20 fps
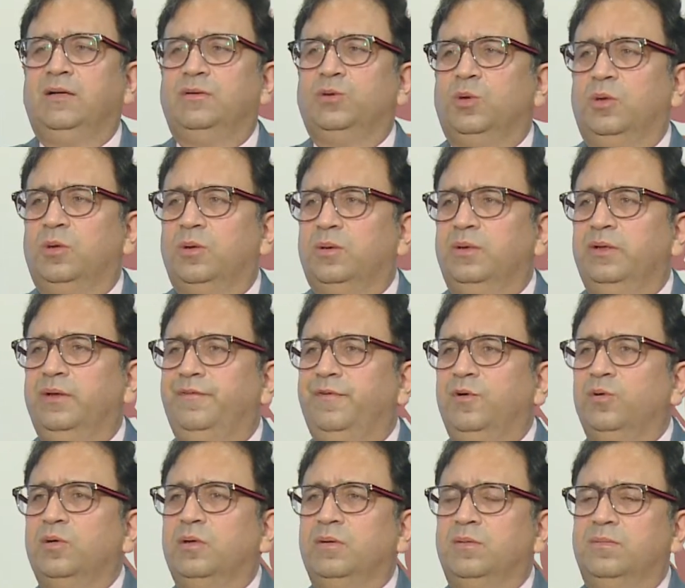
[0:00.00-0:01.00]
So if
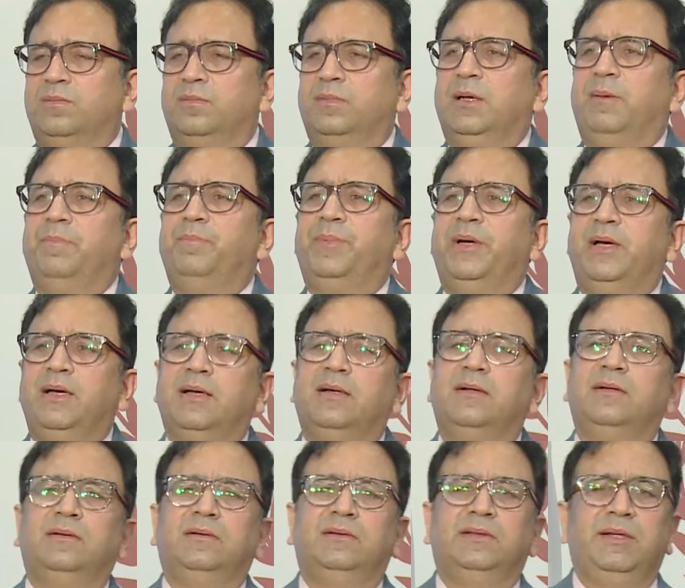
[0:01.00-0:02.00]
you compare
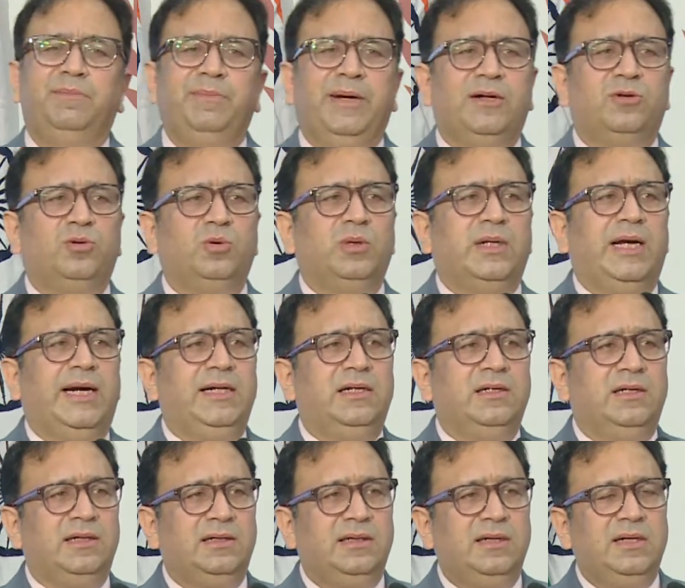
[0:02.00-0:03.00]
the metro
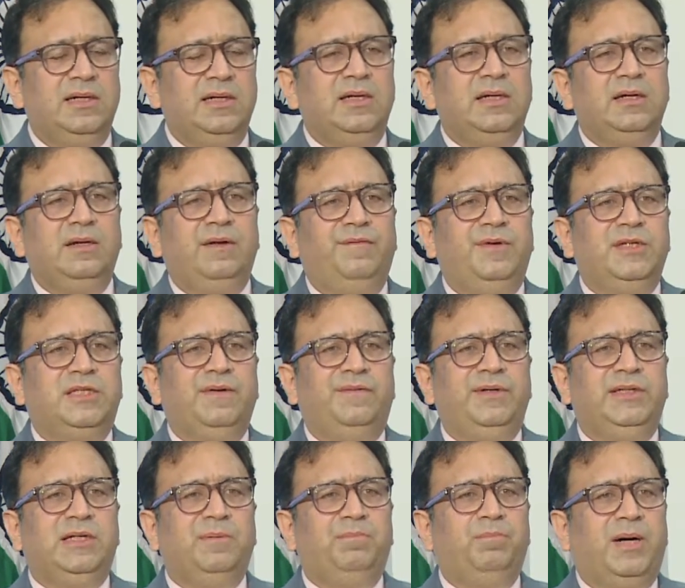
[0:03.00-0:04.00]
rider
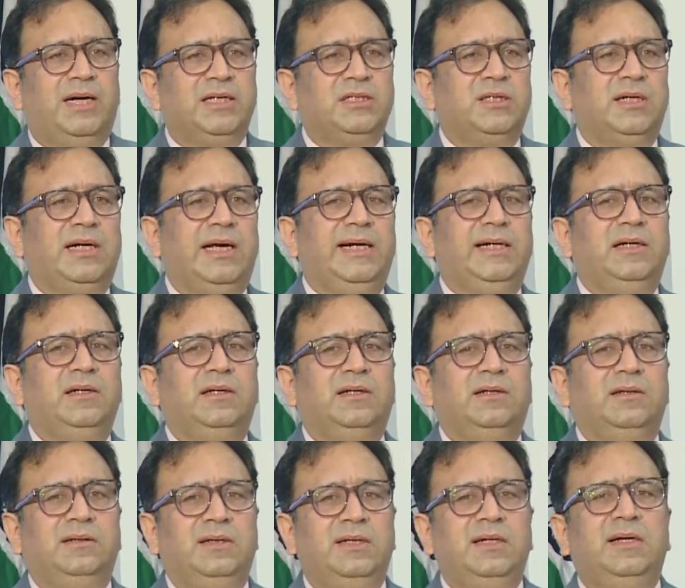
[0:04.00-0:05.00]
vis-a-vis the bus rider,
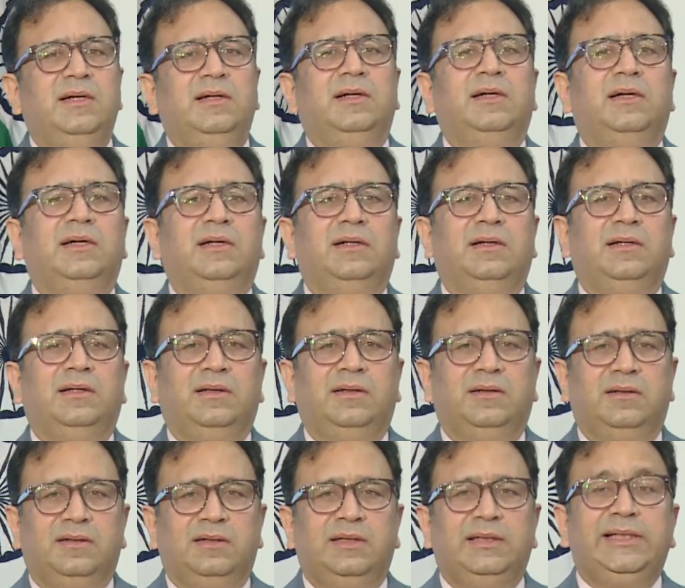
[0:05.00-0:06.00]

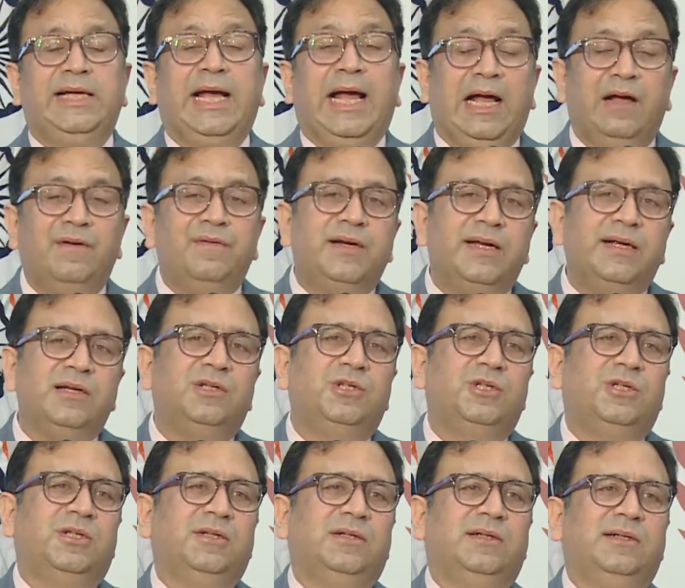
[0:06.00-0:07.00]
the
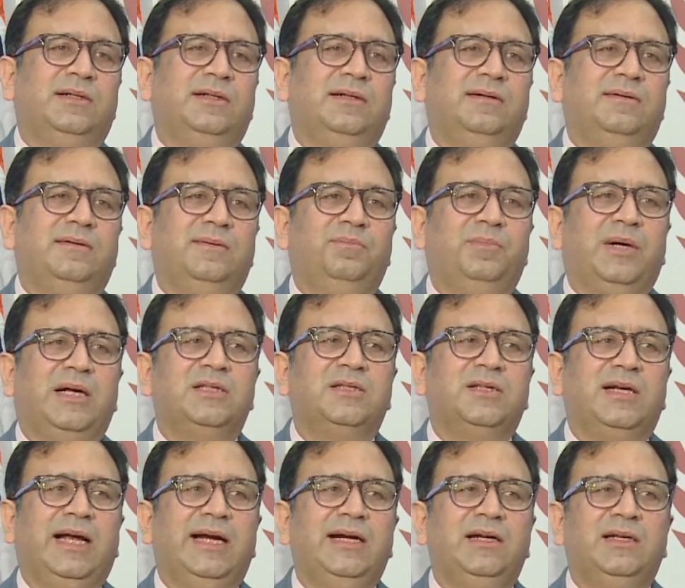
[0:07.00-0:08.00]
average bus
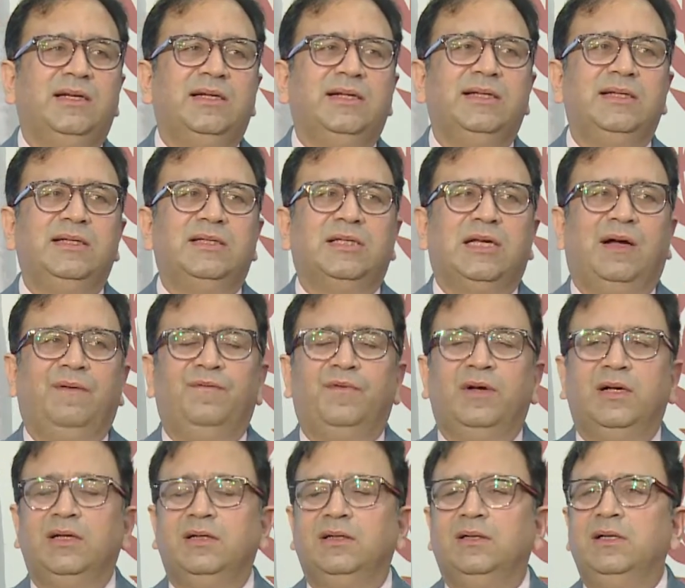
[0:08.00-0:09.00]
rider is
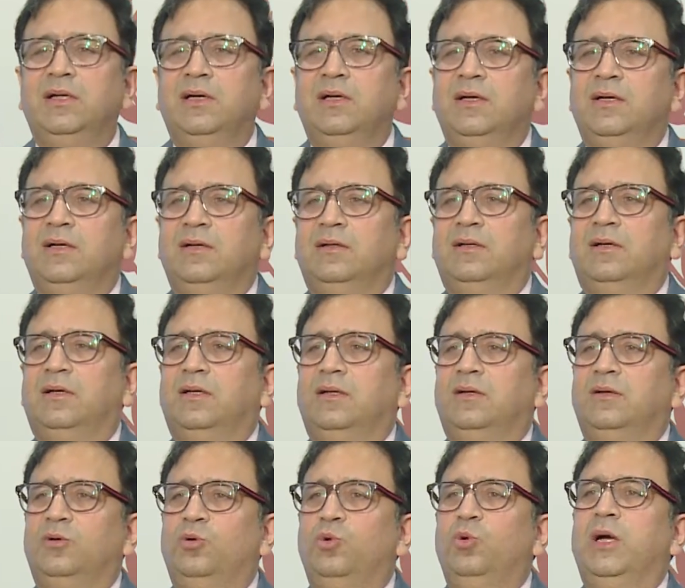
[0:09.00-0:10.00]
someone
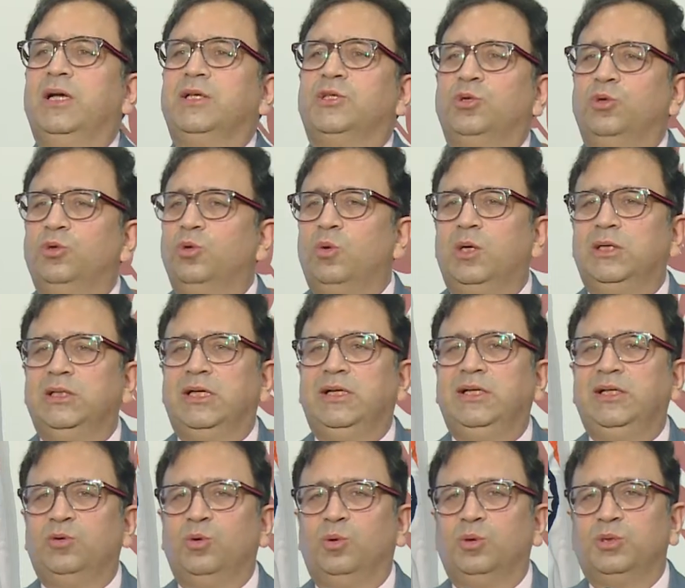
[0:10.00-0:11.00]
who has no other
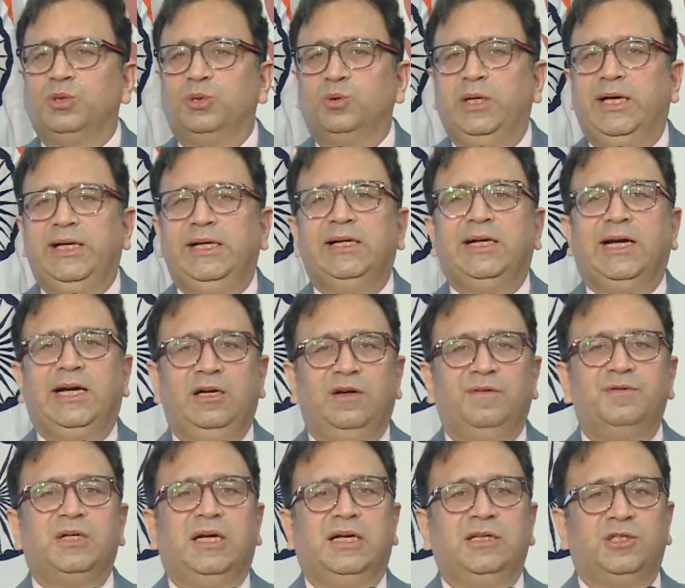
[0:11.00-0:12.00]
recourse to any kind
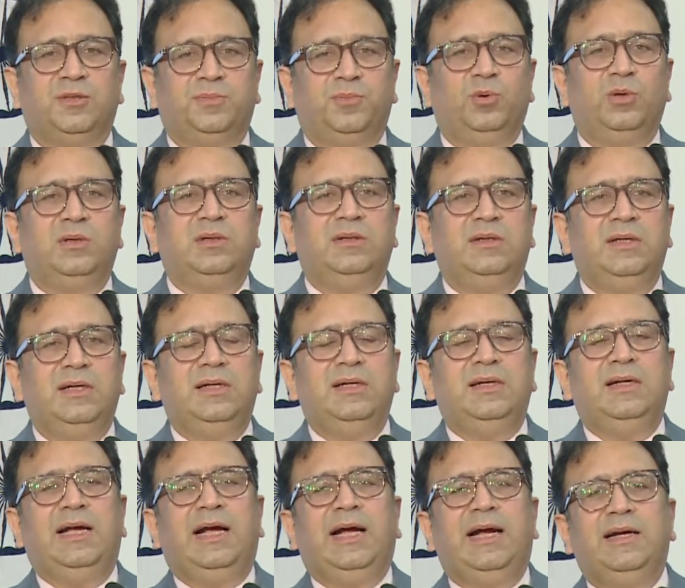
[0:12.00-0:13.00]
of transport
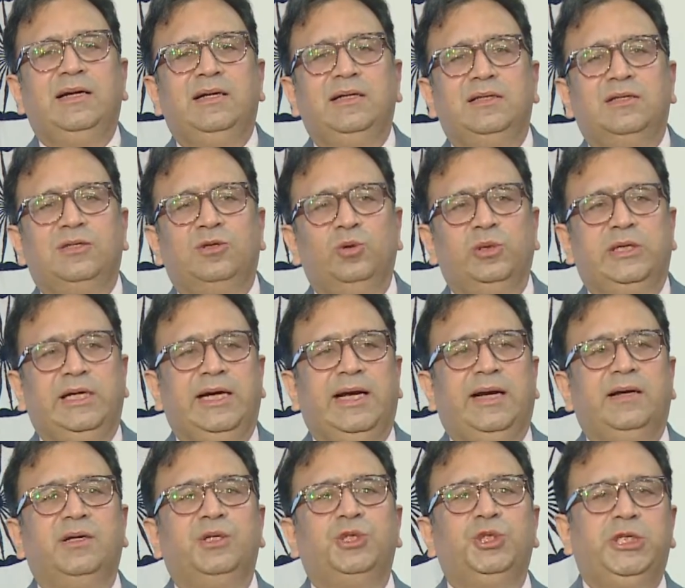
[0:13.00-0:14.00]
and is looking
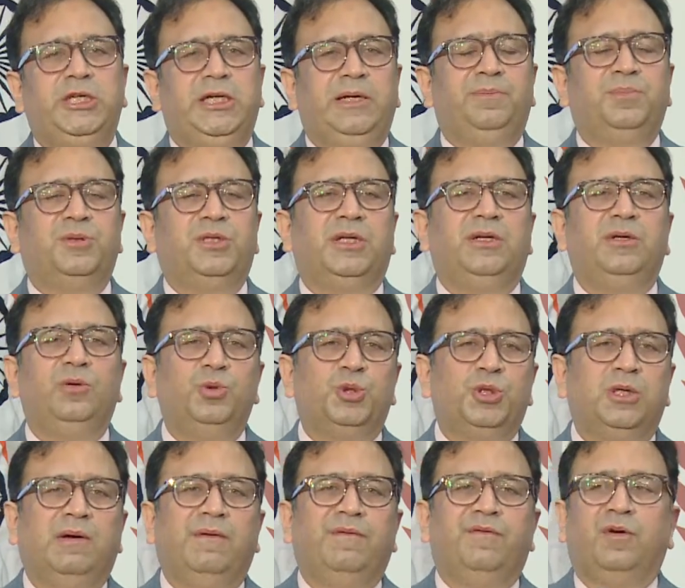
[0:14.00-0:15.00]
at a cheap
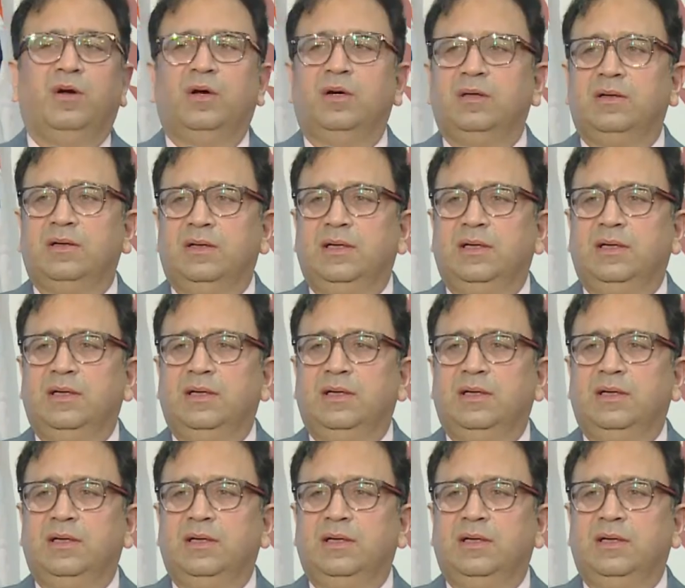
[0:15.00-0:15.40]
solution for